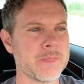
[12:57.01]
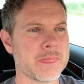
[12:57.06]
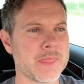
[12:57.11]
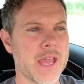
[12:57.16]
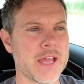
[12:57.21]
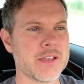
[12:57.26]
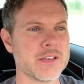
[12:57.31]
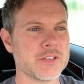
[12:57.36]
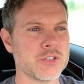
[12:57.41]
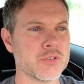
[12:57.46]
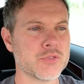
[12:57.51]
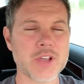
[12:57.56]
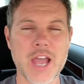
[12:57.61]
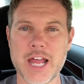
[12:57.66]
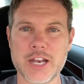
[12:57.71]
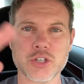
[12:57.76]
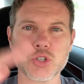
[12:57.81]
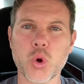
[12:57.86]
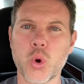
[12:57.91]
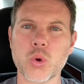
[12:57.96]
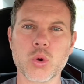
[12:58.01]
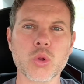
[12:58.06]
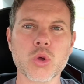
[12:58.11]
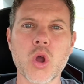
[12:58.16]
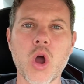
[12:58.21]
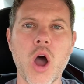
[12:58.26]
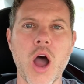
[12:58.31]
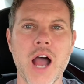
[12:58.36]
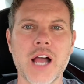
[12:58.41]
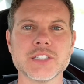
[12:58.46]
and you've got a total
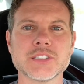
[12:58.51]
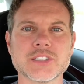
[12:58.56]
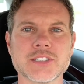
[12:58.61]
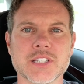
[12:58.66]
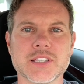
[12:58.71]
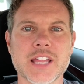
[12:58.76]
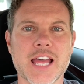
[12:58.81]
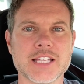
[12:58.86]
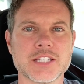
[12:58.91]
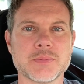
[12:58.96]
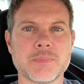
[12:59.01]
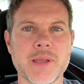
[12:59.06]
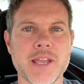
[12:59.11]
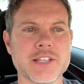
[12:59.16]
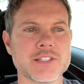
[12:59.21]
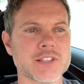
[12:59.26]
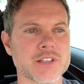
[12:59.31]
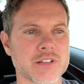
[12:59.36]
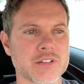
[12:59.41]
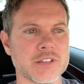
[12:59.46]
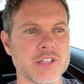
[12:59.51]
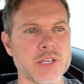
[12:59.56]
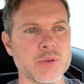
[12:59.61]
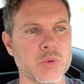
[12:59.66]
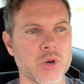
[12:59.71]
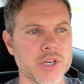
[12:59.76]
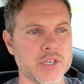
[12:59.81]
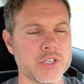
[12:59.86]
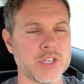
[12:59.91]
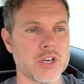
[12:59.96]
cost, and that's basically
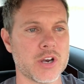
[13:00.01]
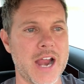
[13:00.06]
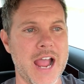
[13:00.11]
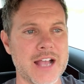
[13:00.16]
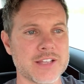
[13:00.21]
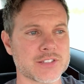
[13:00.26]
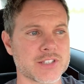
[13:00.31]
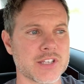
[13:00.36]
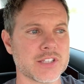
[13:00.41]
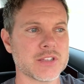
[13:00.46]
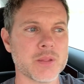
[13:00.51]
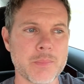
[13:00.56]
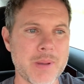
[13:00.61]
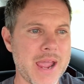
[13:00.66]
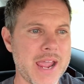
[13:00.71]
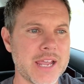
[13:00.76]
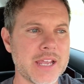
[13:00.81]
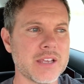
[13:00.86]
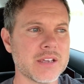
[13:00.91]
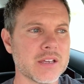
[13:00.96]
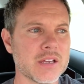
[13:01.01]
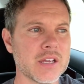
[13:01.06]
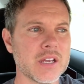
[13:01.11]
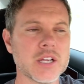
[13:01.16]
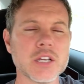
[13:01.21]
what you're asking the bank